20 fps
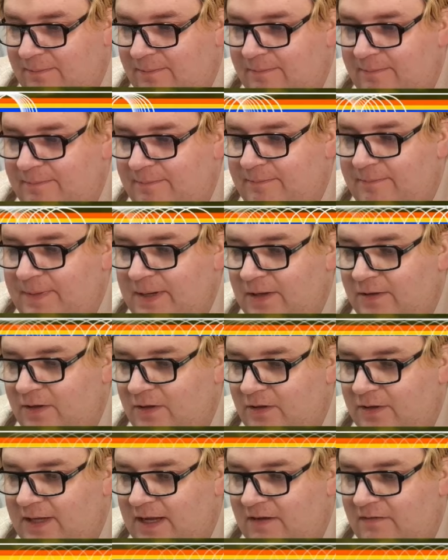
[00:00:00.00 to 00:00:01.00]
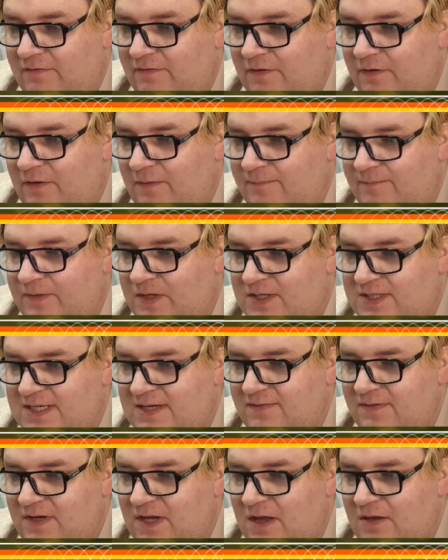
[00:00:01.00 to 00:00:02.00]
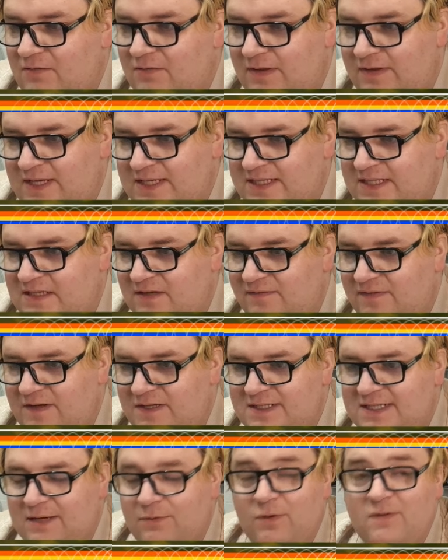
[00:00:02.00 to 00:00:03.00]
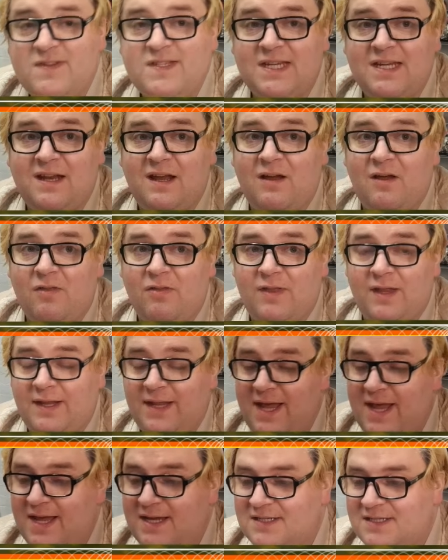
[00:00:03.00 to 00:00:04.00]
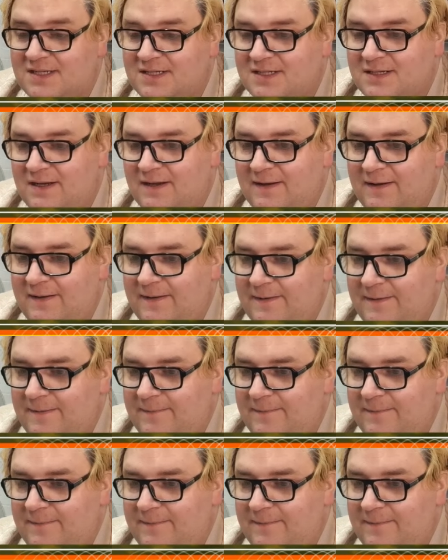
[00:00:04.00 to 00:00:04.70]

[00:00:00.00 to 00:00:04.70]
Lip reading: on the lookout for, because even though this is the first time we've seen it on the list,